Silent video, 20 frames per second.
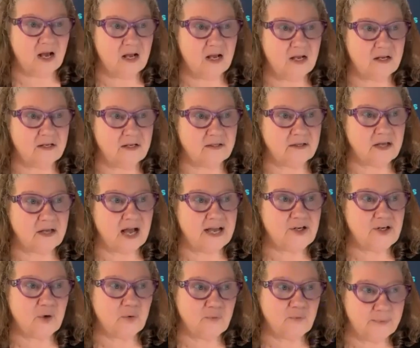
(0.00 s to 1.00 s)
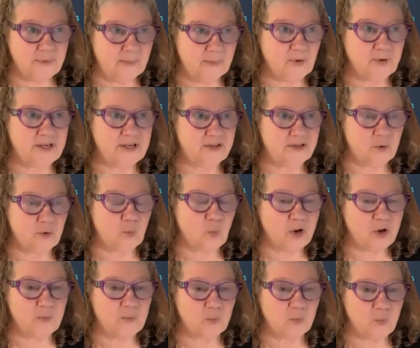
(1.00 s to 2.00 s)
I don't remember either
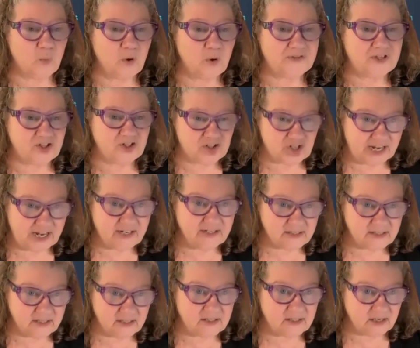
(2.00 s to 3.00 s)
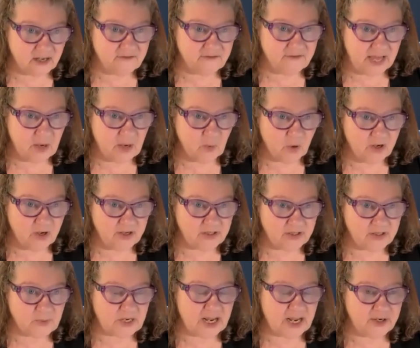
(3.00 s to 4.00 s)
what the genesis of that was,